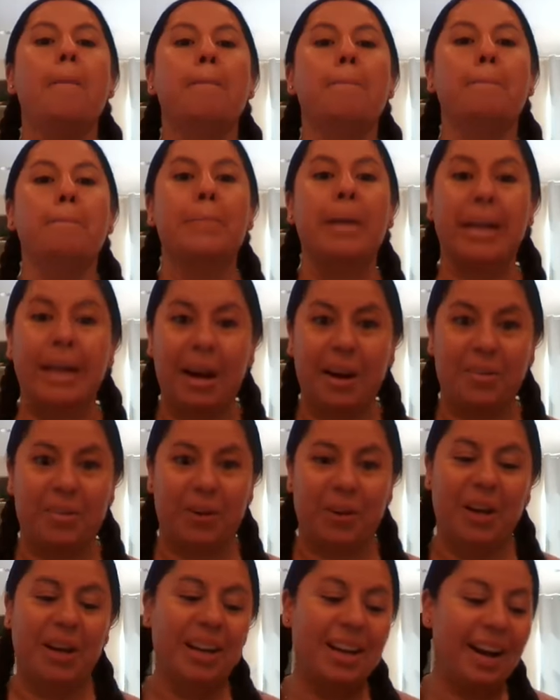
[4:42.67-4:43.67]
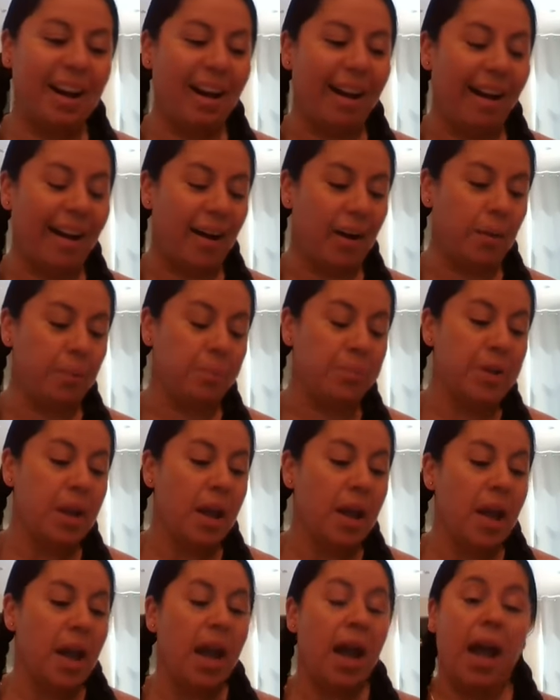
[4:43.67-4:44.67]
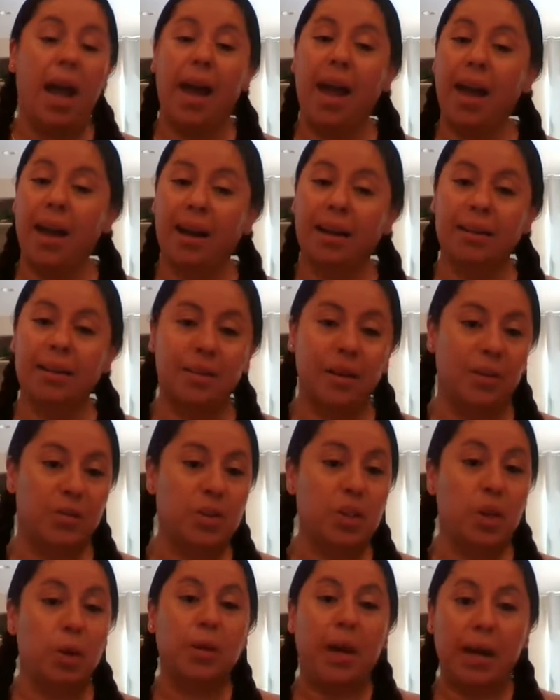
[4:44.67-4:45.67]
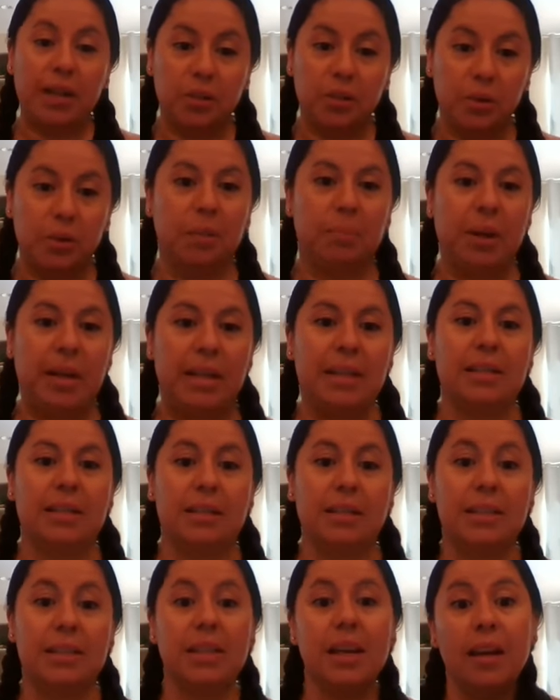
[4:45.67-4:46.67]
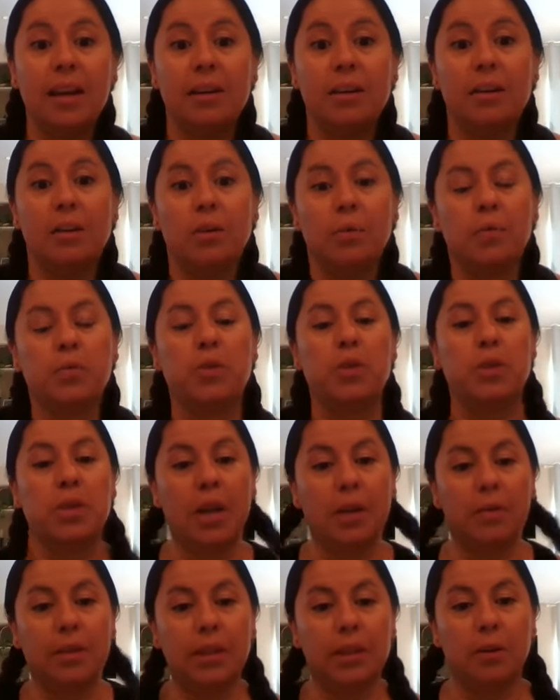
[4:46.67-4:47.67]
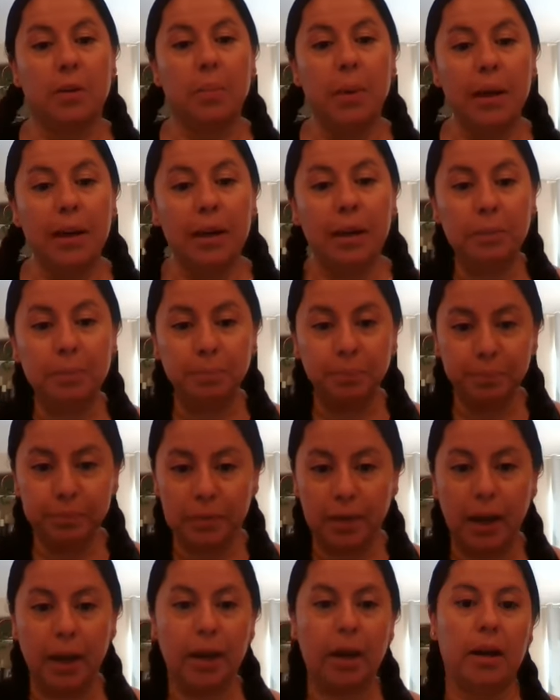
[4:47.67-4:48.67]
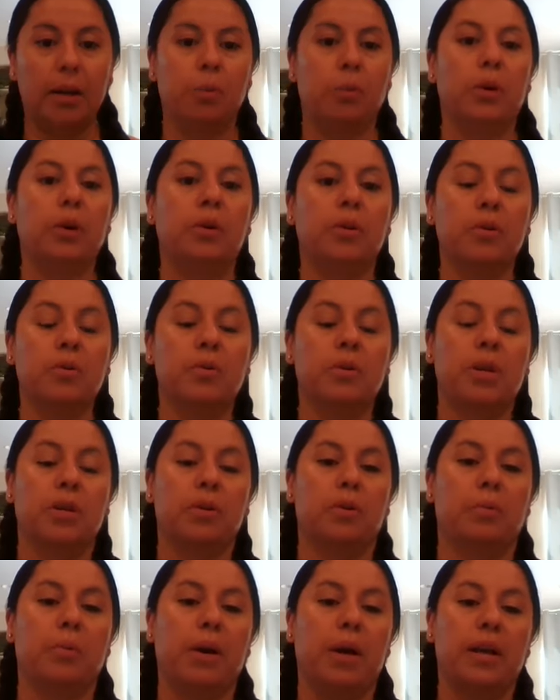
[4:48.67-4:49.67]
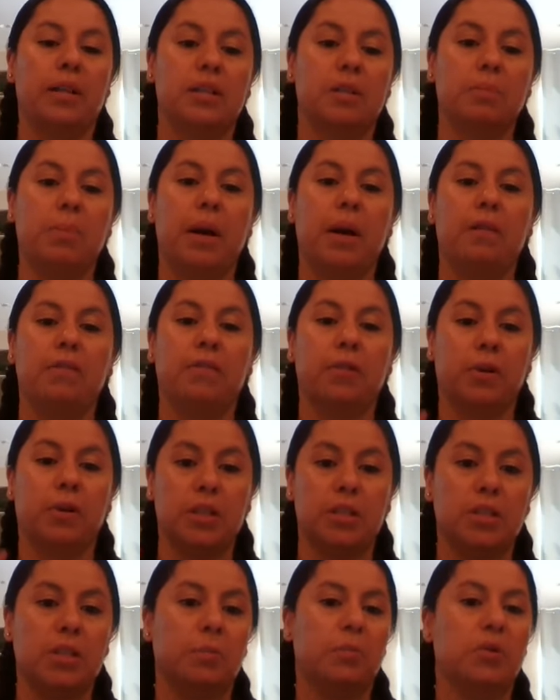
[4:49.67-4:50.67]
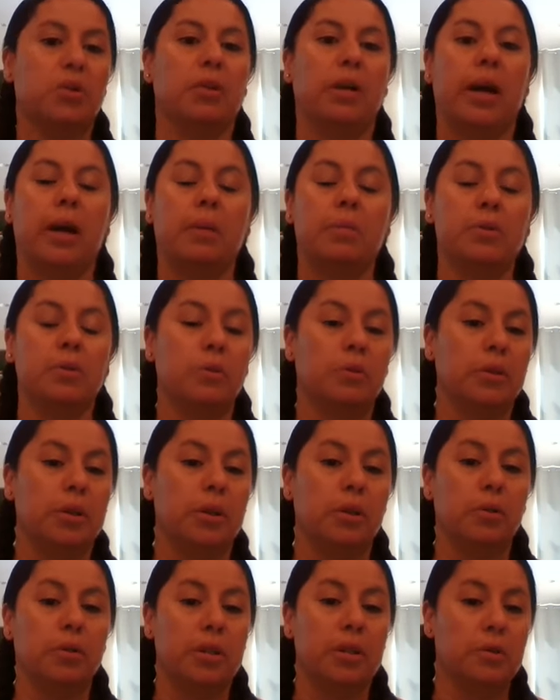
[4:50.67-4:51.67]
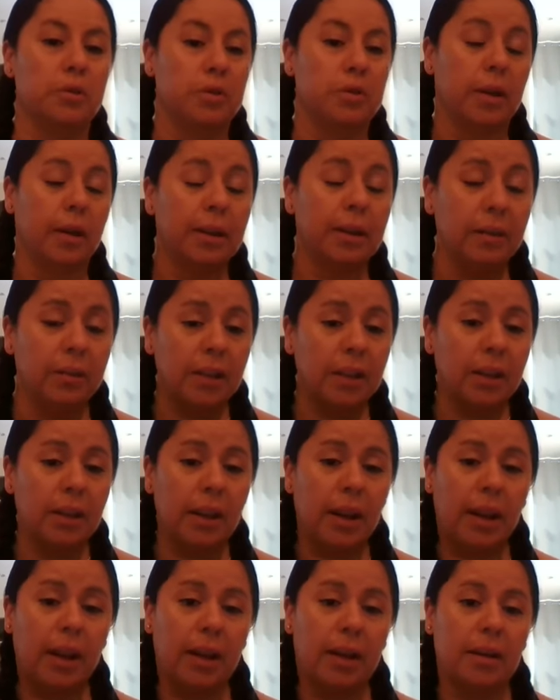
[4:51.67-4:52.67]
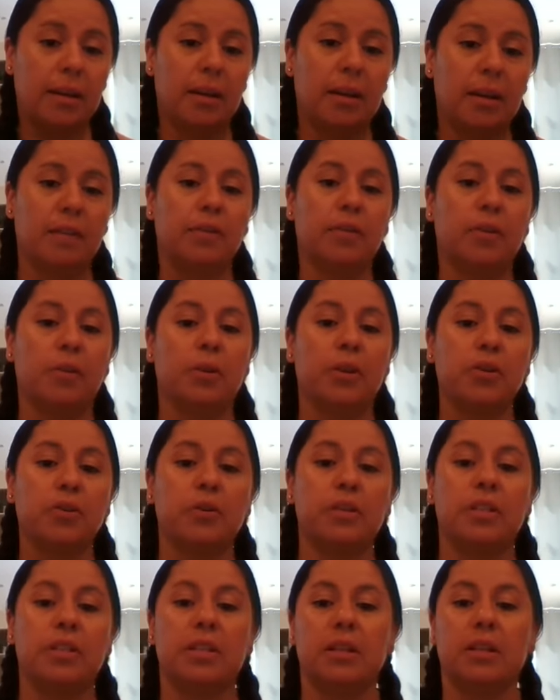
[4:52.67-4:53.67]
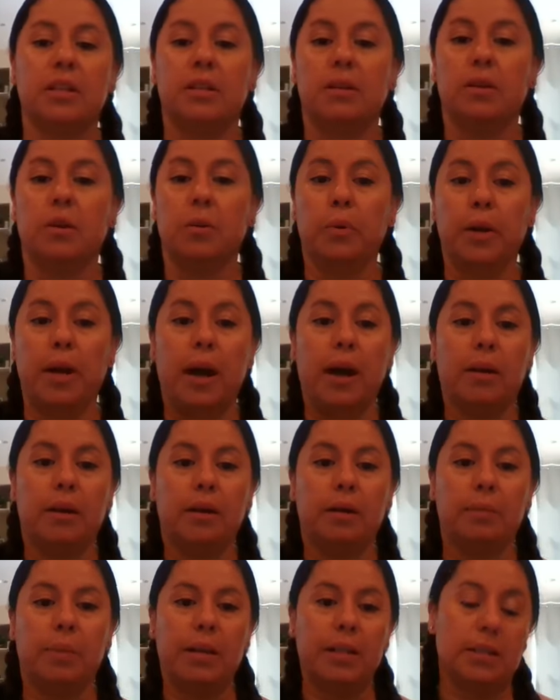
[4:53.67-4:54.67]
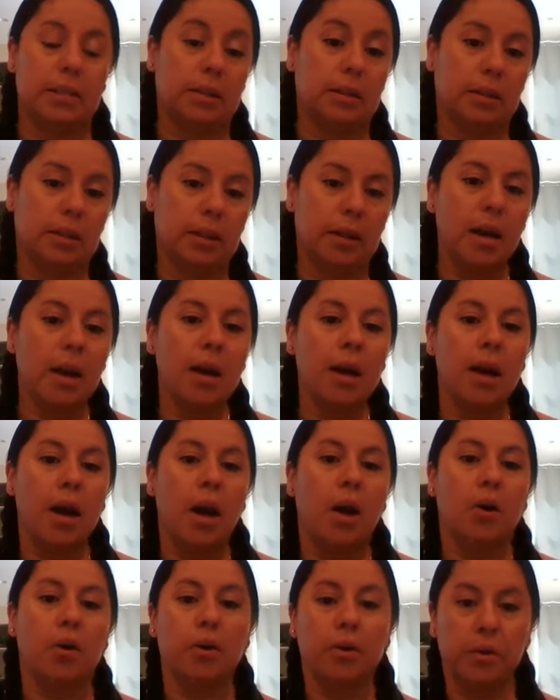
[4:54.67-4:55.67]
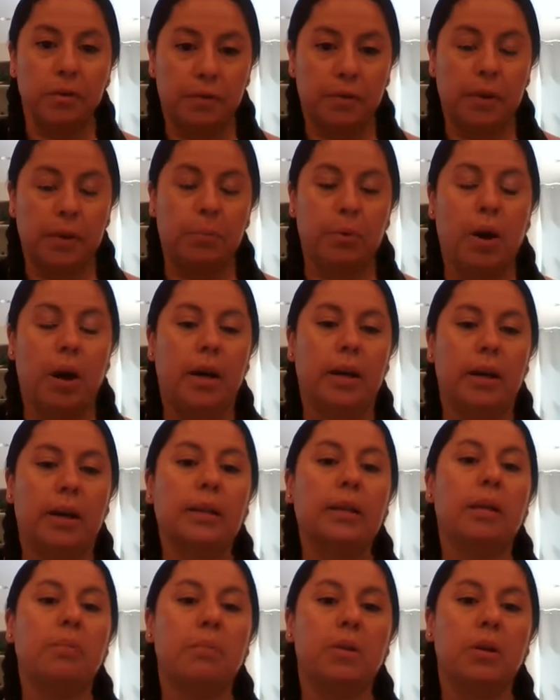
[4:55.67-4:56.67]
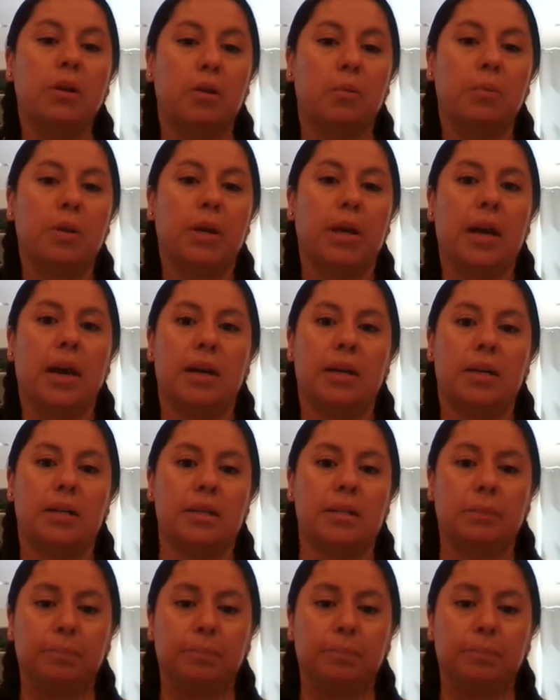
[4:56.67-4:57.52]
be careful. um, and so that doula basically said, to save a little money, I will use other brands, but for consumption, I absolutely only use Young Living. And if you're interested in knowing how to basically earn free product, let me know because